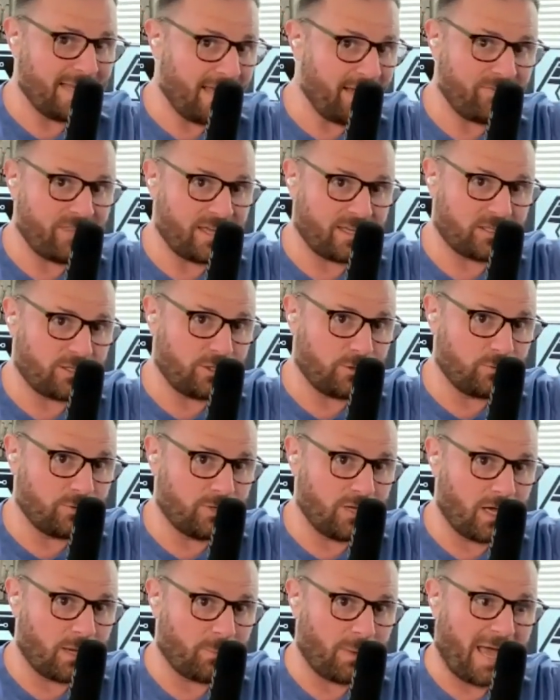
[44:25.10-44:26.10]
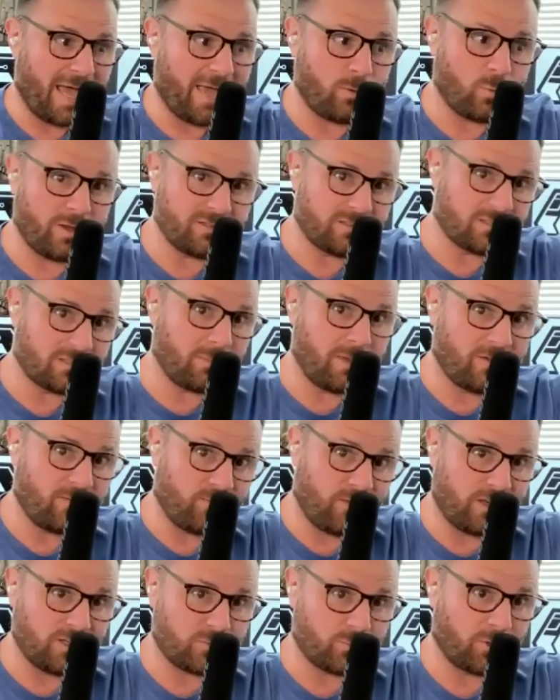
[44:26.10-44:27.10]
have that queued up. I went to my
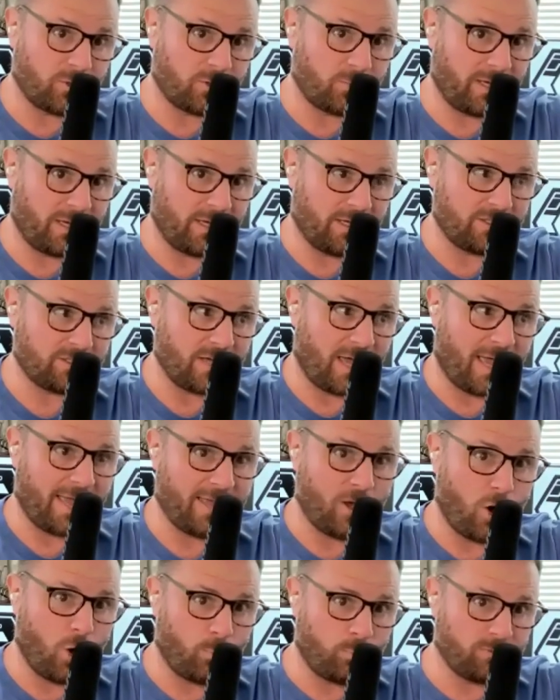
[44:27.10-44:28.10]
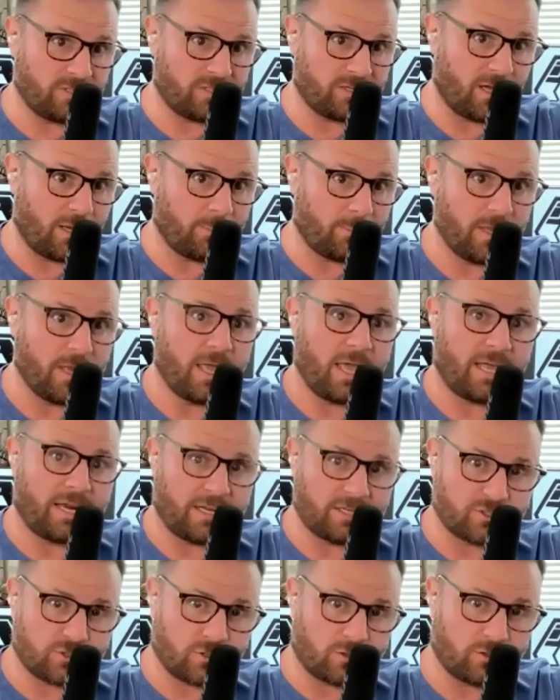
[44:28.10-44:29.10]
Facebook page, I opened it up, and
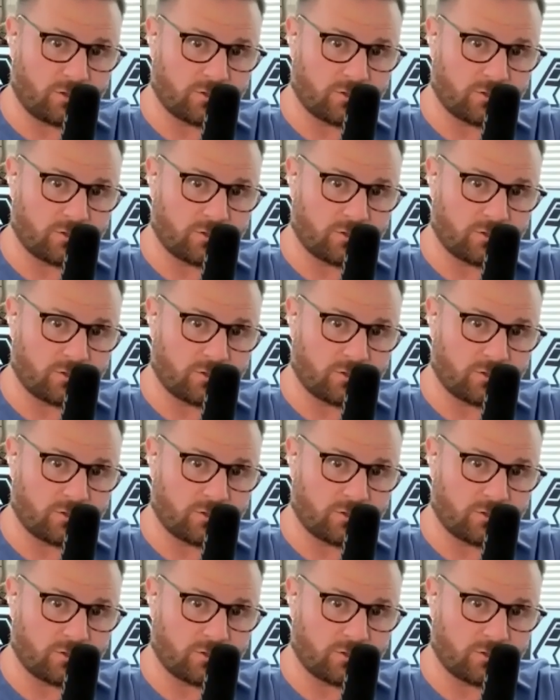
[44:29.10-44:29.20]
I started